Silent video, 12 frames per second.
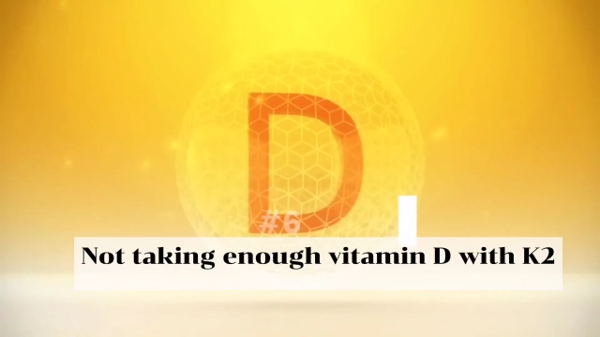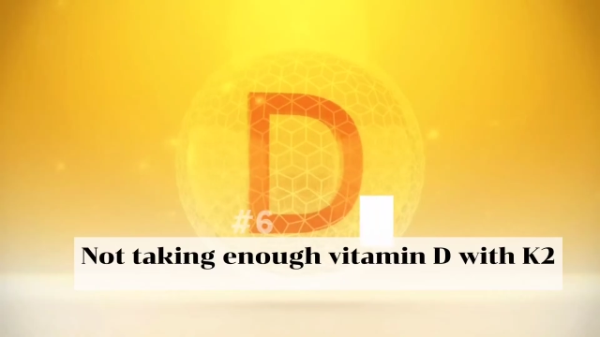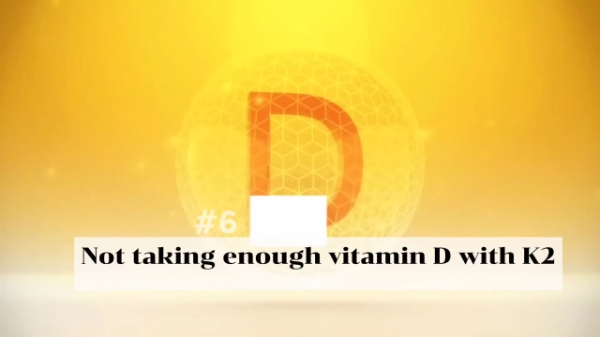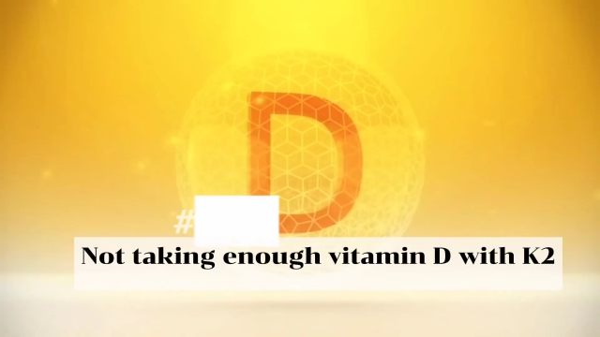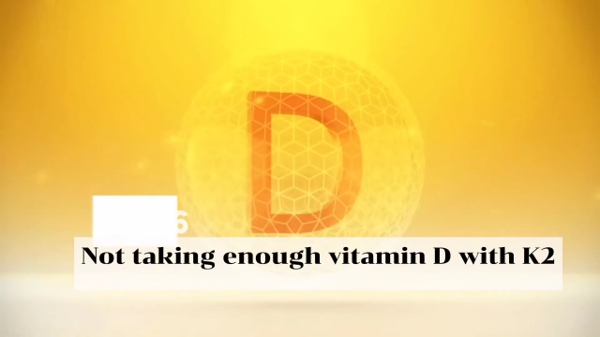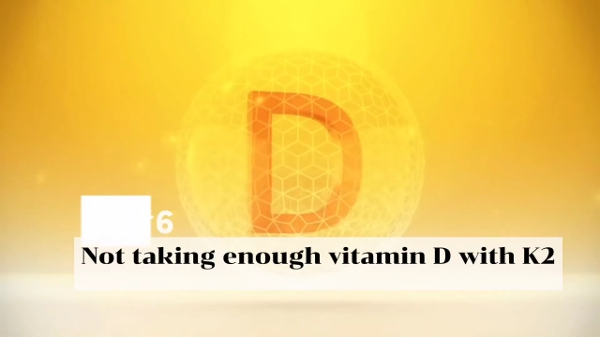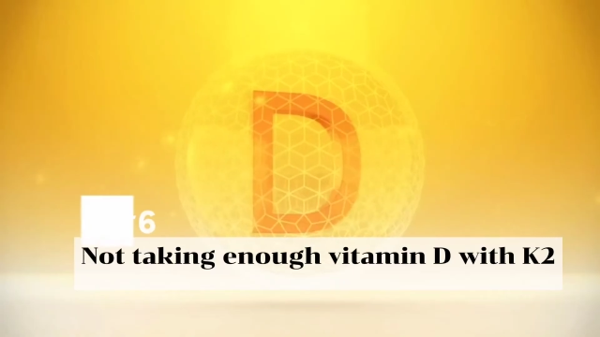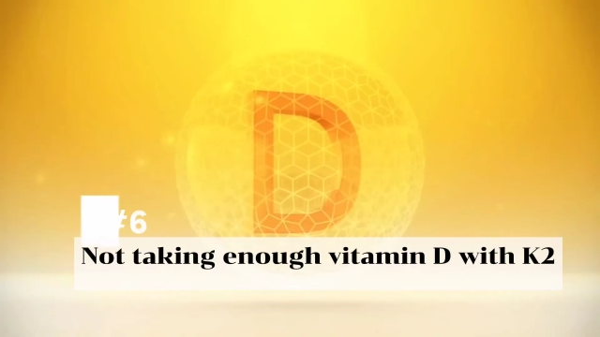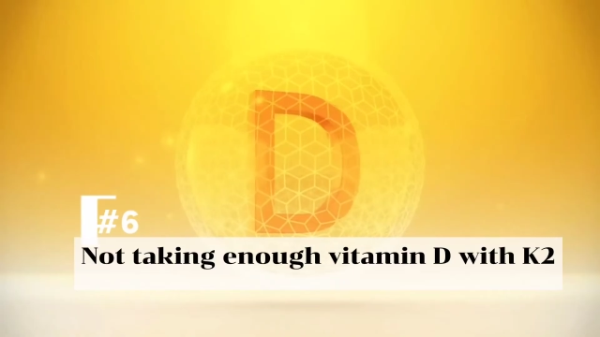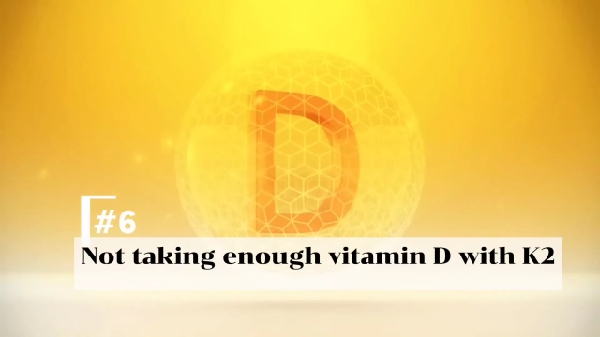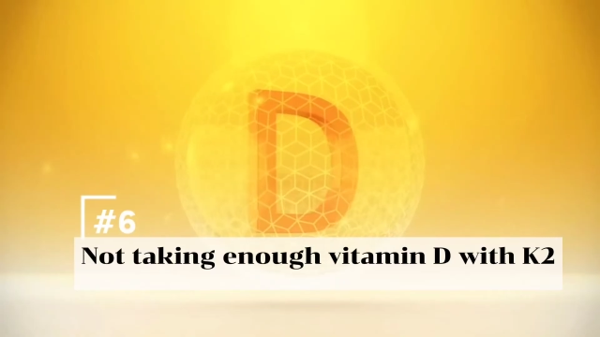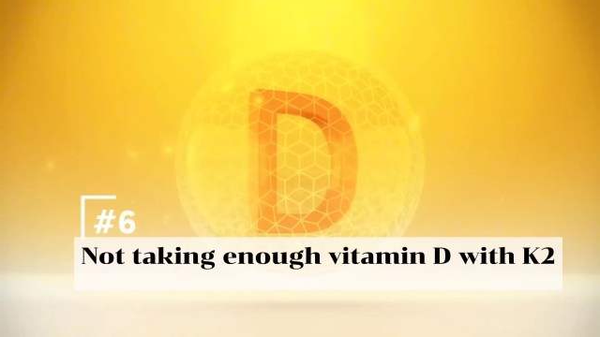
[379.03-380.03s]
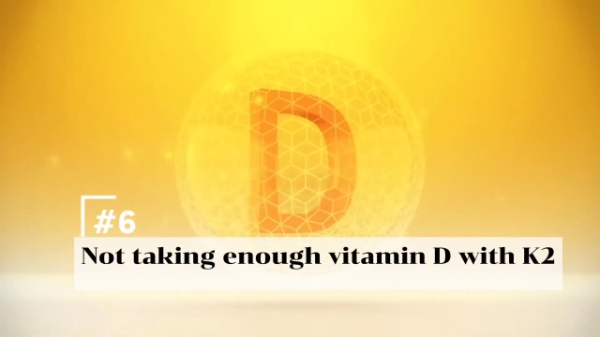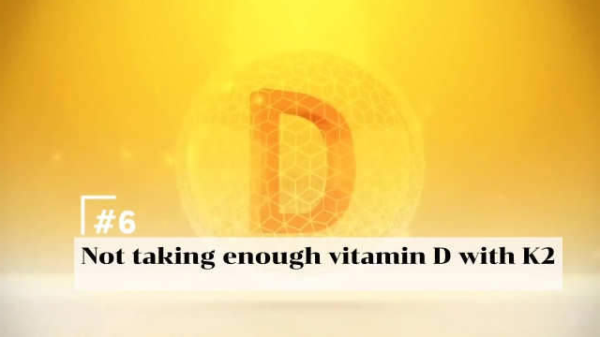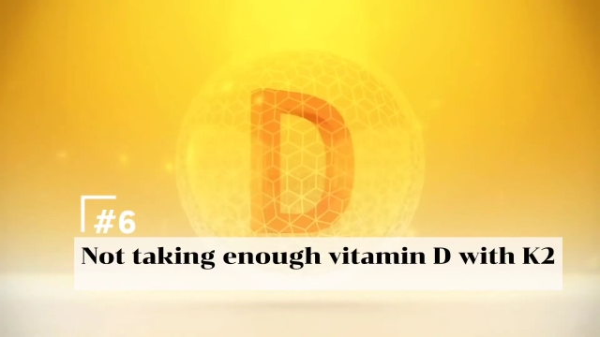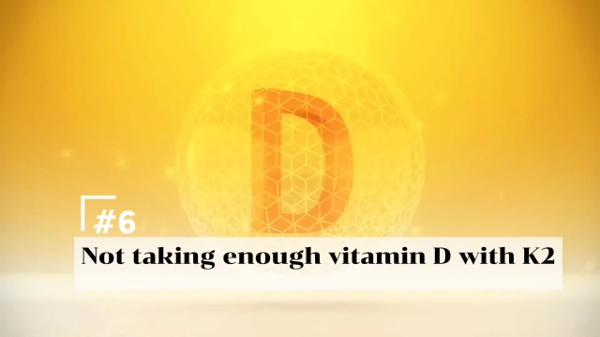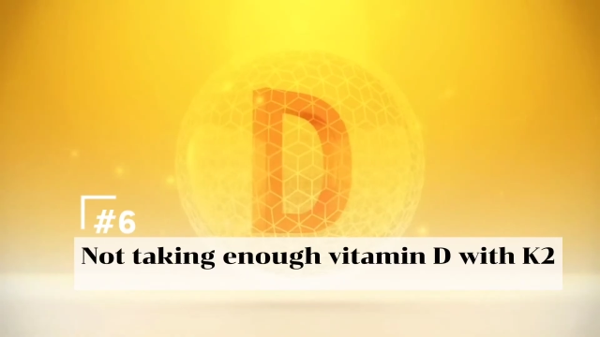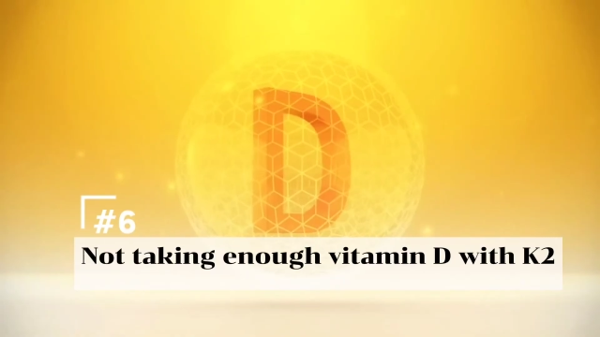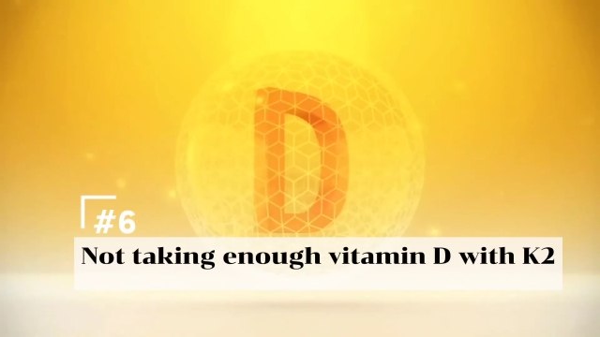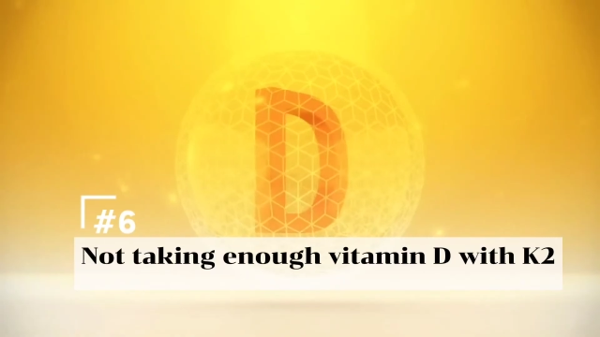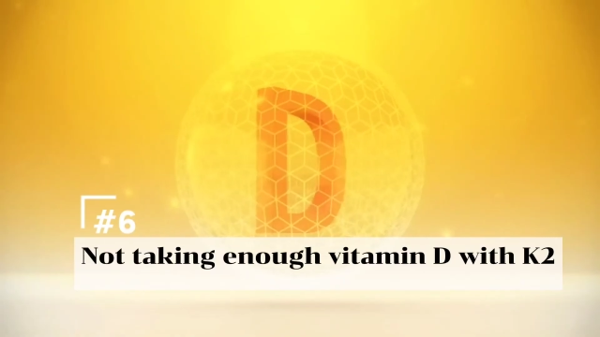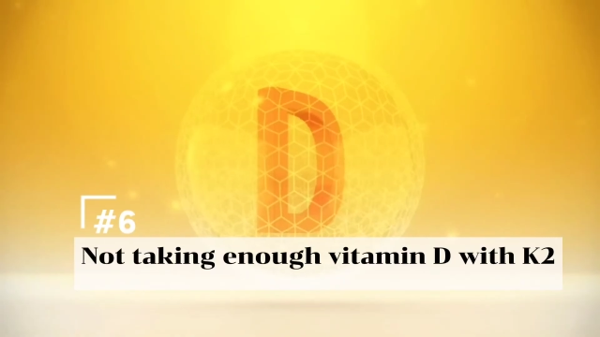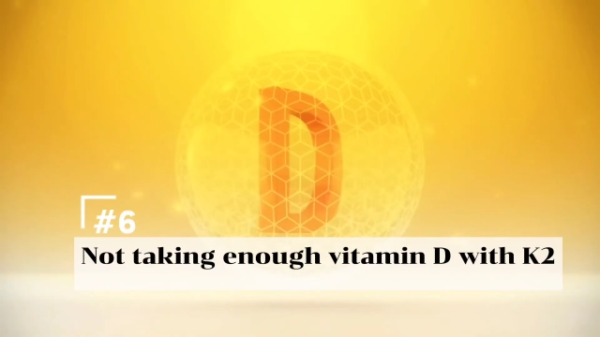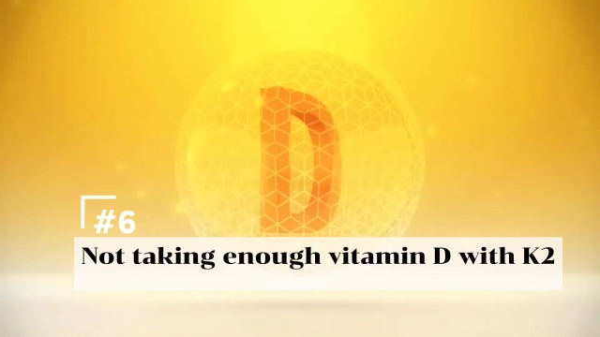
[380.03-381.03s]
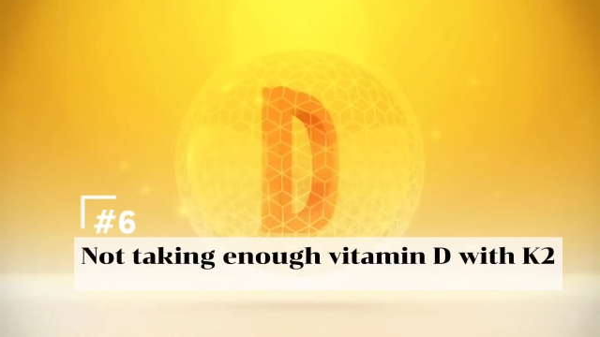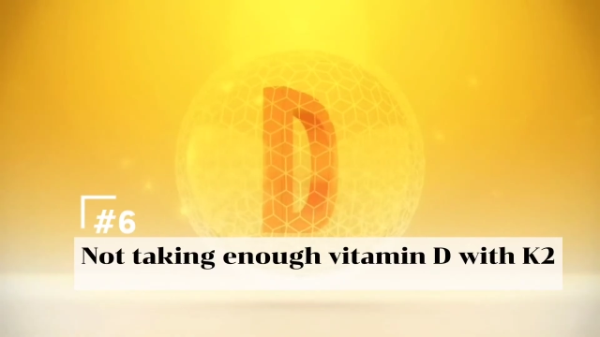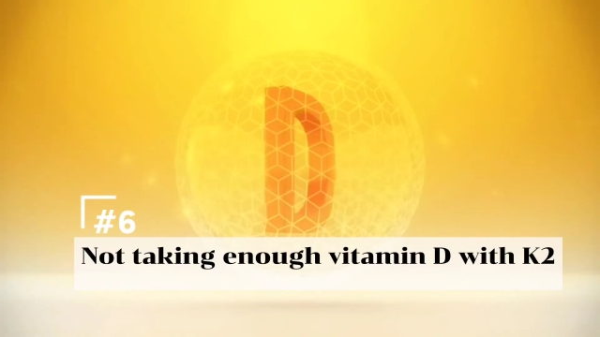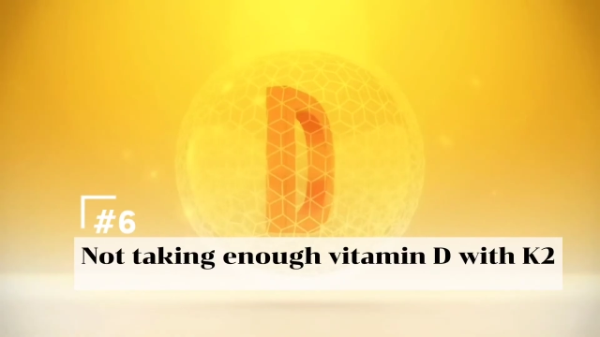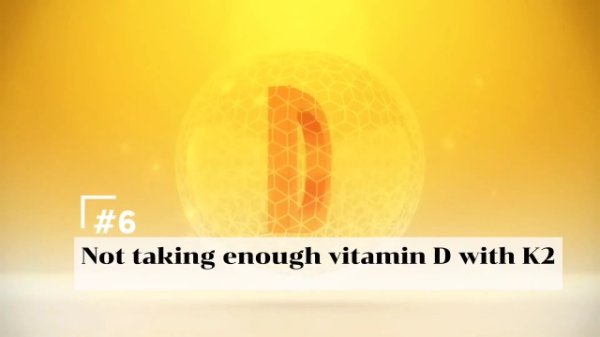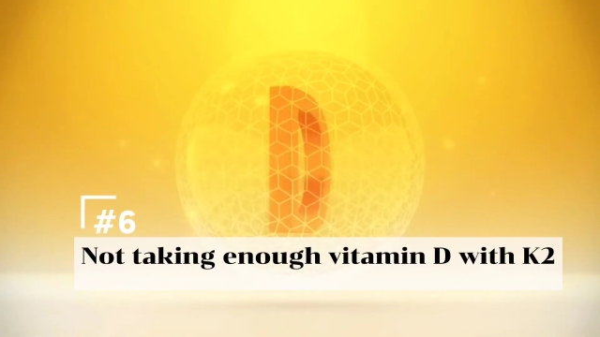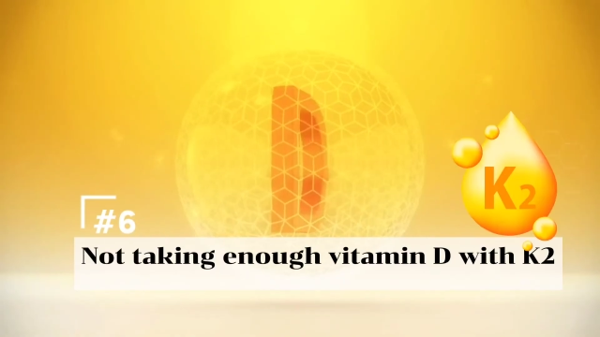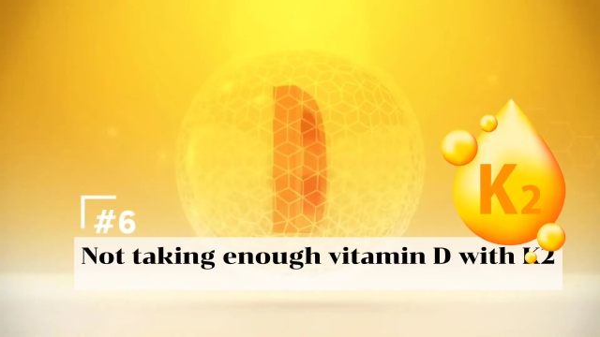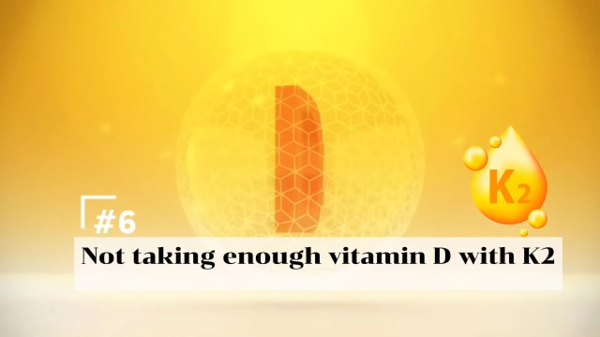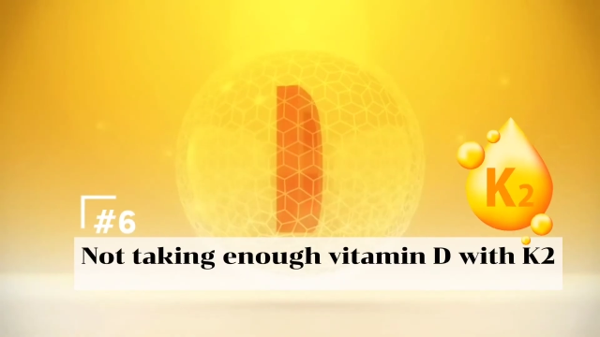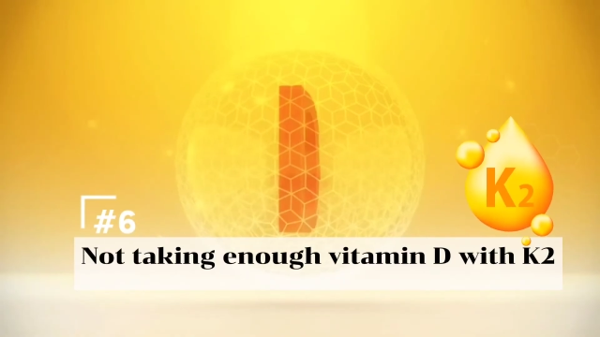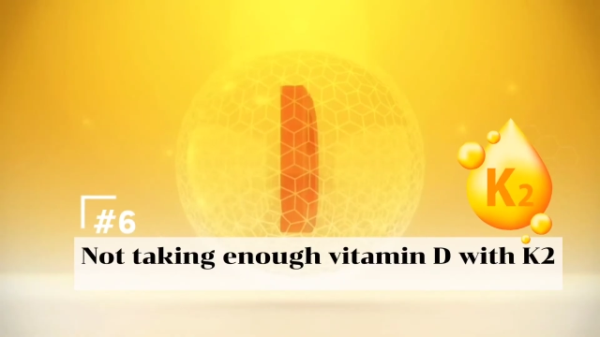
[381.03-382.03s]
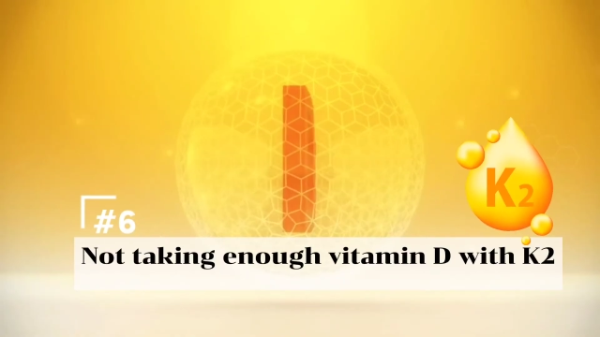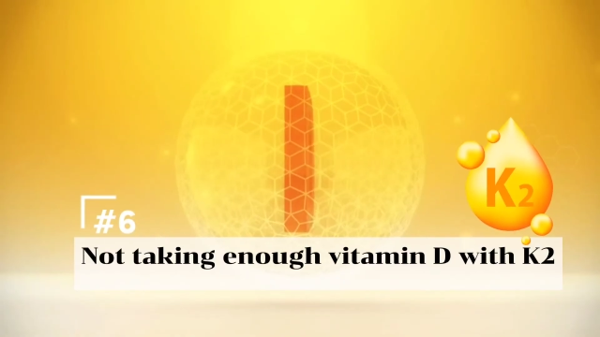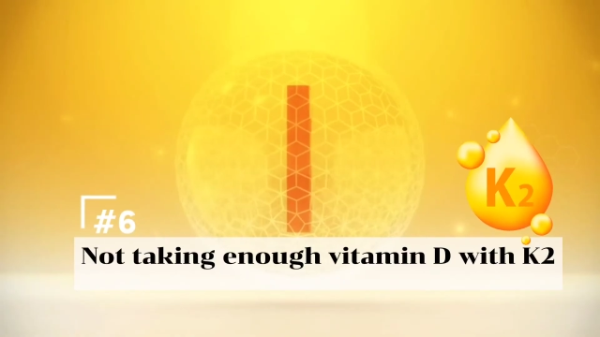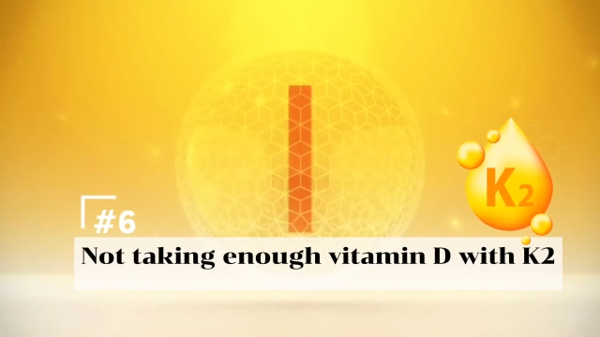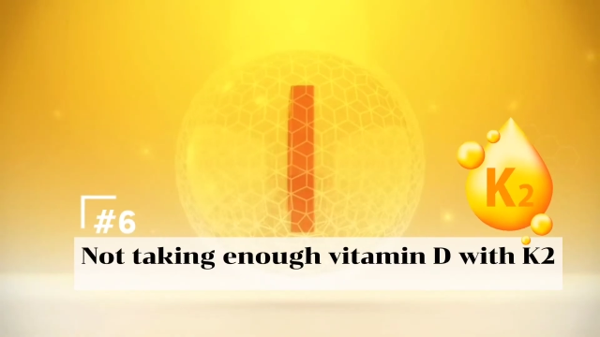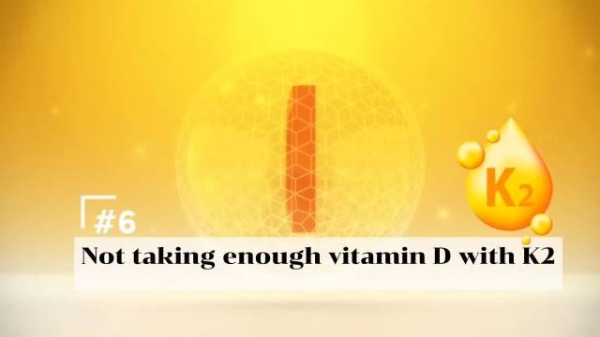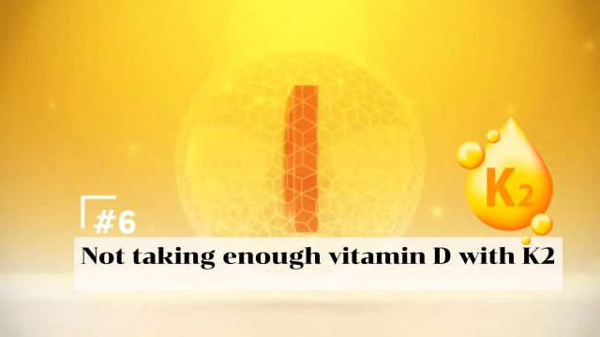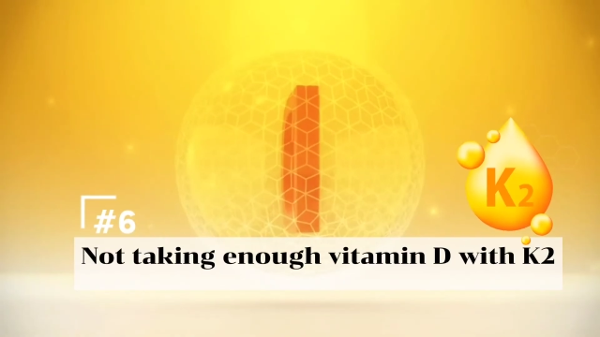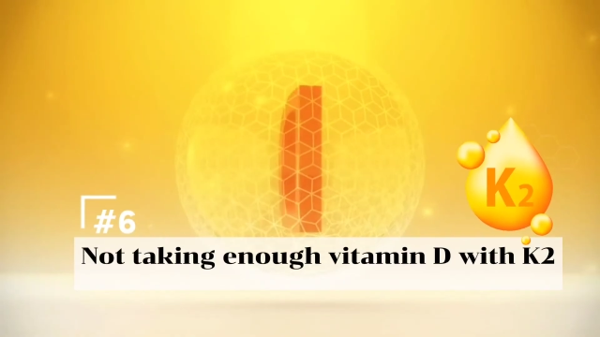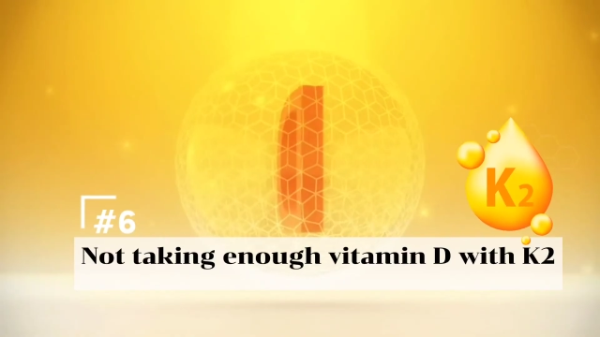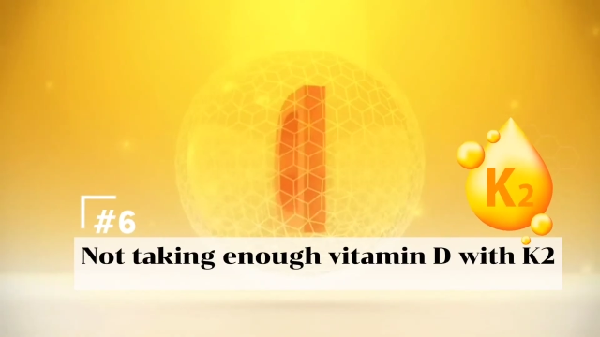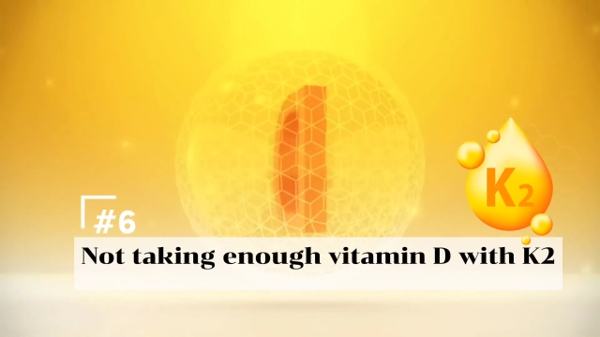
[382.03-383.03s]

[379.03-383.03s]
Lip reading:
No face is visible, so there are no lips to read.